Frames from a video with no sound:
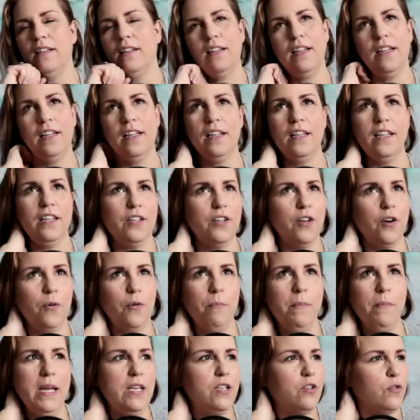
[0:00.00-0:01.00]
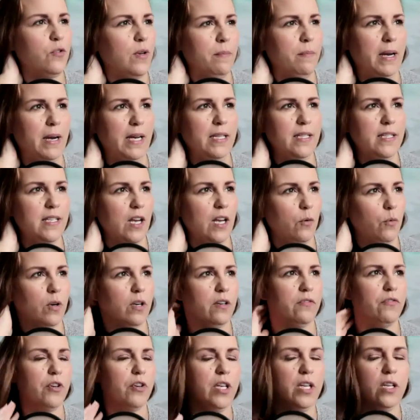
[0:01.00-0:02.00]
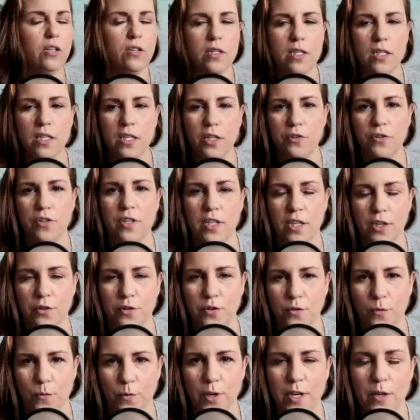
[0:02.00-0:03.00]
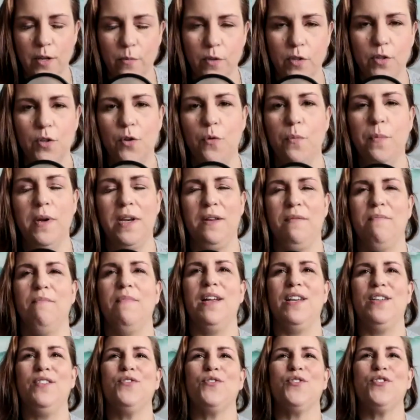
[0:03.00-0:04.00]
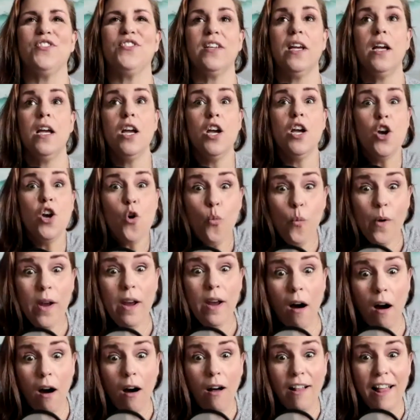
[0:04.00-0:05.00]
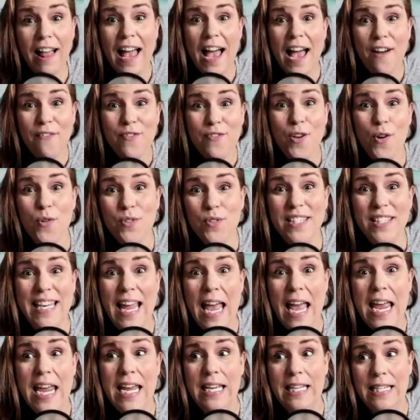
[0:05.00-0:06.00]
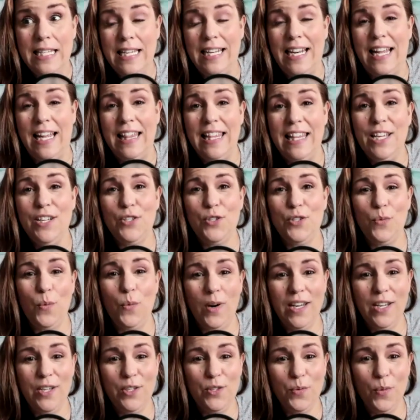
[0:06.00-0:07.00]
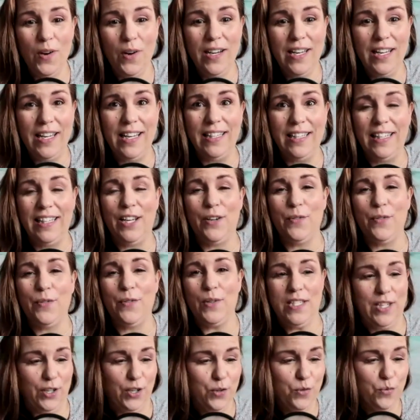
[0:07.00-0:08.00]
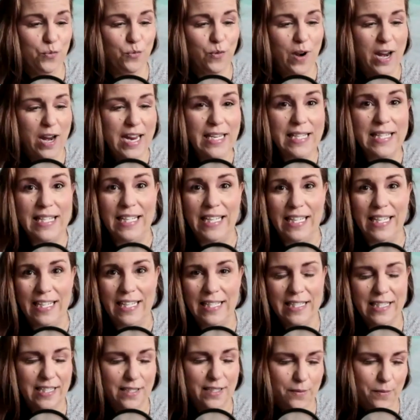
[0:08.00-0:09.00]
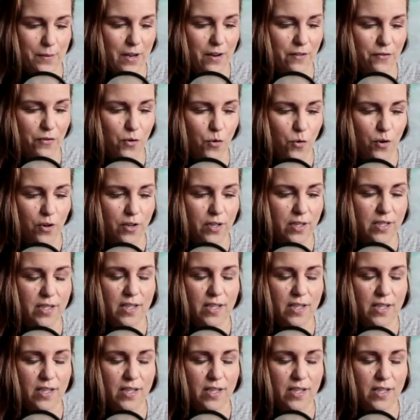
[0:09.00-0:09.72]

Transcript: you know, me doing mindset work for years and years and years and working with so many mentors, we all have those days. And I think 2020 like was the craziest because of course